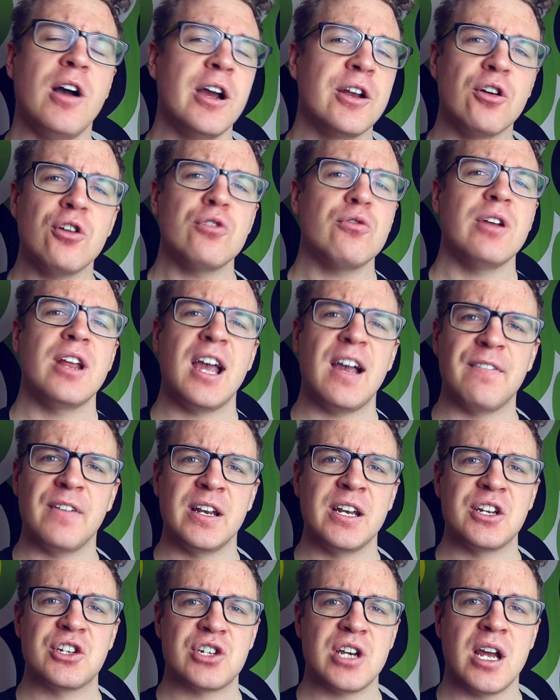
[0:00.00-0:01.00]
I don't really have
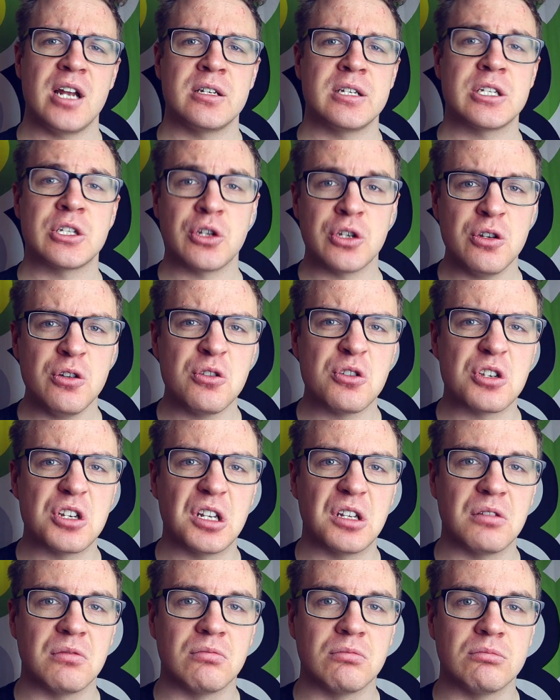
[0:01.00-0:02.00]
any chances to use it.